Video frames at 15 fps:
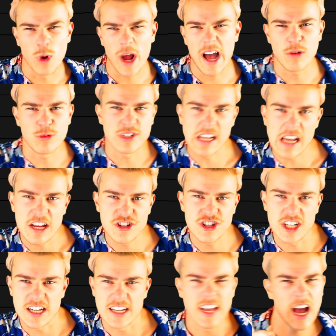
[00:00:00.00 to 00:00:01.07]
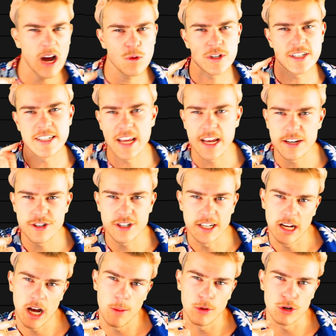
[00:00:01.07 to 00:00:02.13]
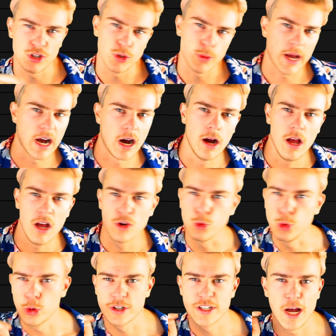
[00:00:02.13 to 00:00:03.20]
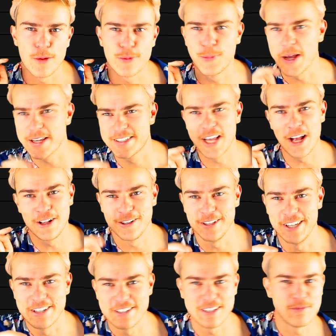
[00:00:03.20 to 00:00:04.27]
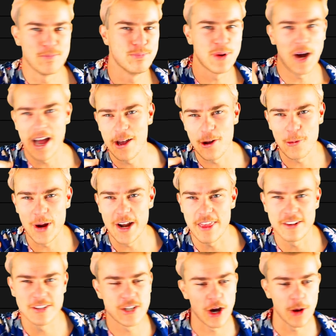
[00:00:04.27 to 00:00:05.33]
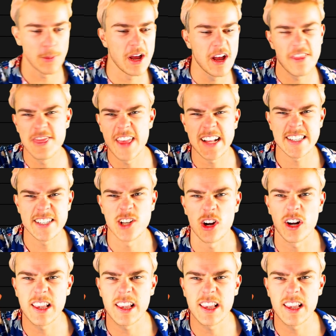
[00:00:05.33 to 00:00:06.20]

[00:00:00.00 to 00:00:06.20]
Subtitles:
oh, how dare she come onto our New York Times bestseller list and buy her way to the top. That's not